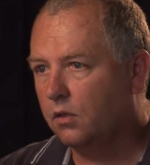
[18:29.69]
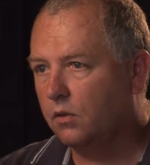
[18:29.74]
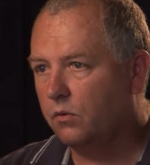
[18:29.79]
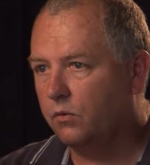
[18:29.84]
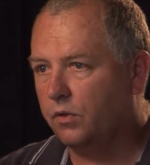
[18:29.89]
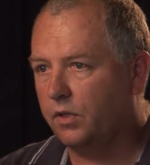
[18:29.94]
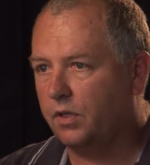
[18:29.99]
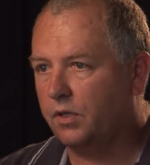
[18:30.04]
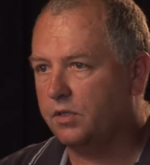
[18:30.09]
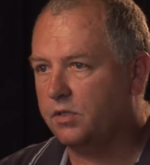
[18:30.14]

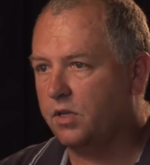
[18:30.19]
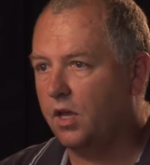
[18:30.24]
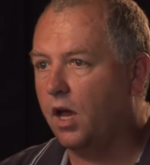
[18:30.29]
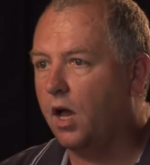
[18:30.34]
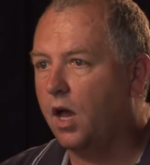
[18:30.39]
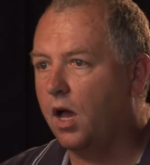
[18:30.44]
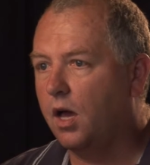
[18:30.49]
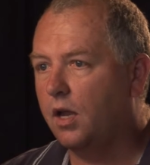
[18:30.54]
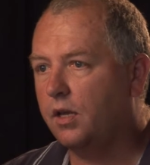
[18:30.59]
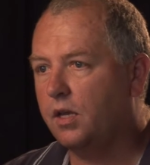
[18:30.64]
when he's
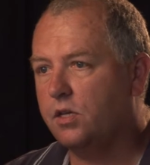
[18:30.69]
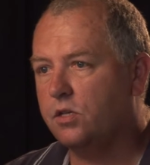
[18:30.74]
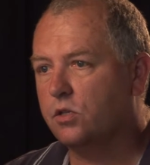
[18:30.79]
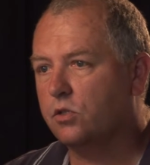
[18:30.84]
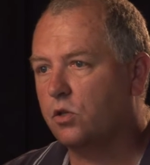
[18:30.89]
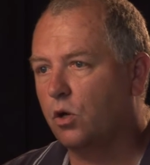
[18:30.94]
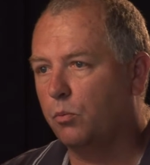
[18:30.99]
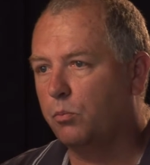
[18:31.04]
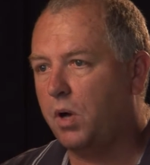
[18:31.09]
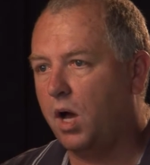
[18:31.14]
done, he's just
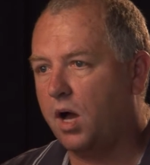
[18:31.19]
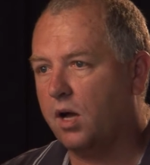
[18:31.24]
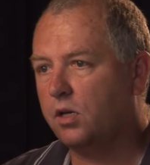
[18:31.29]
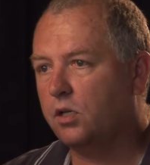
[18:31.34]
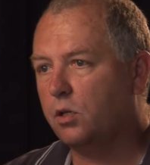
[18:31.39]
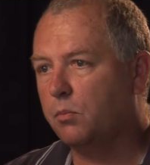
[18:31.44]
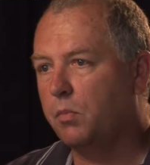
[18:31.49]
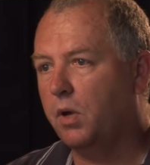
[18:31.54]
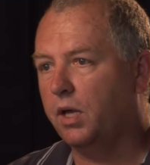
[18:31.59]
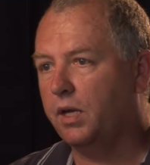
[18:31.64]
going to pocket
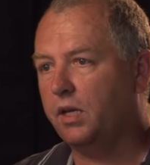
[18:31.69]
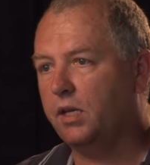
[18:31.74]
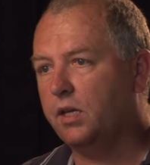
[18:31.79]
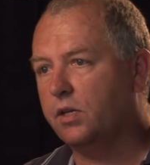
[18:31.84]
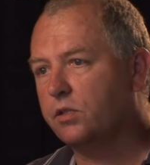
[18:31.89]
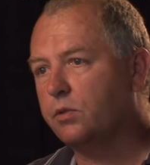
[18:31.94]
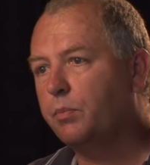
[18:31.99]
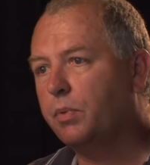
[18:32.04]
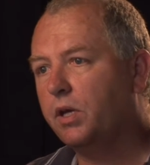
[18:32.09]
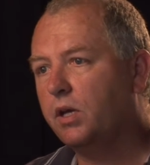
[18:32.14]
the money and
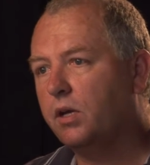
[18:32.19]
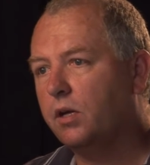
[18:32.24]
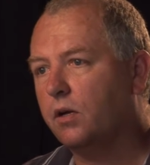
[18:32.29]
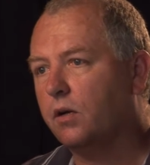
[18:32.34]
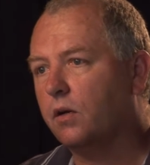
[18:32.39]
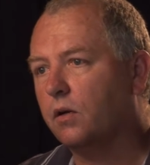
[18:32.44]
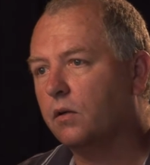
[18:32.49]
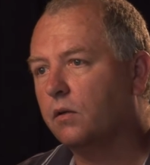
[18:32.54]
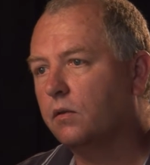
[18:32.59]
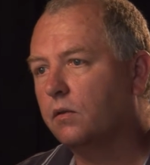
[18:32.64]

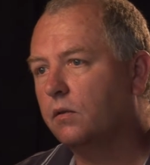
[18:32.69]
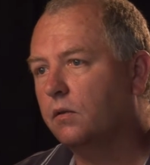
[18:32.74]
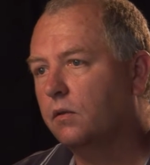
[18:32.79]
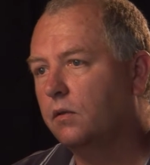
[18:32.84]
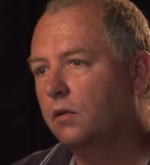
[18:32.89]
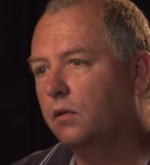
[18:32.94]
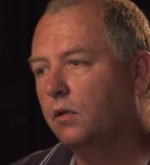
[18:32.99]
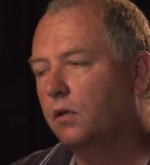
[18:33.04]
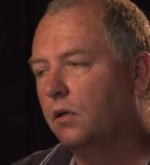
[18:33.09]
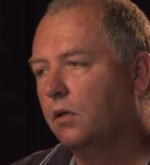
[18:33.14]
disappear.
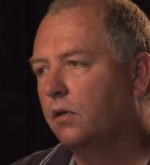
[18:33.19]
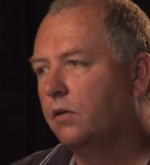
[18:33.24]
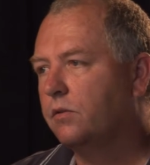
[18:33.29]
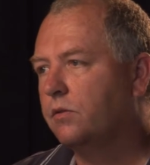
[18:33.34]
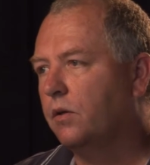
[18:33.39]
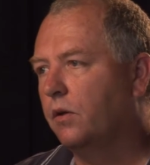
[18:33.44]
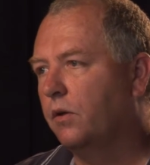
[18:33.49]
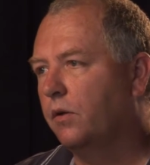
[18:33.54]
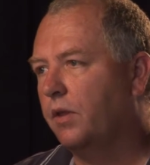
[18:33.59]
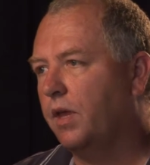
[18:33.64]

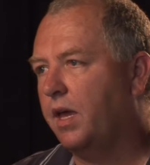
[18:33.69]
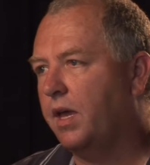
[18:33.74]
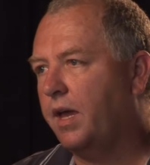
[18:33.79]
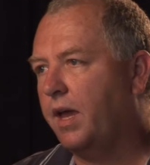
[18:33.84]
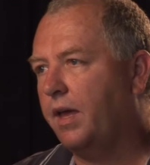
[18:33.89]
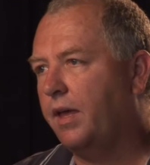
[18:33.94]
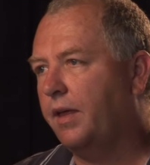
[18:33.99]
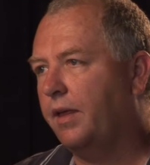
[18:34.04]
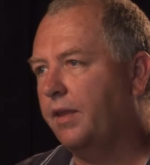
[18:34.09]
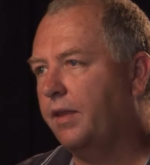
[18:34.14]
So they